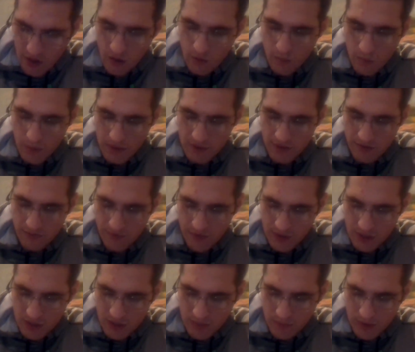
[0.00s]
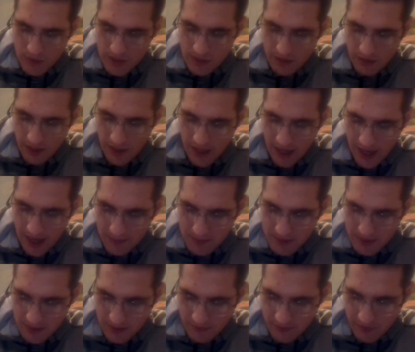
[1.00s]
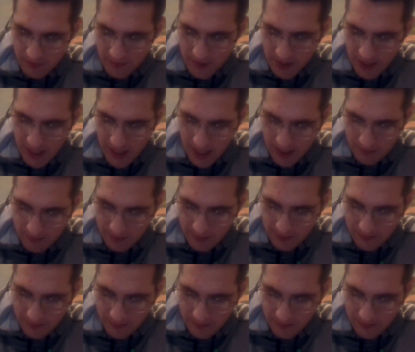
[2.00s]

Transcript: while the division was still absent from the camp.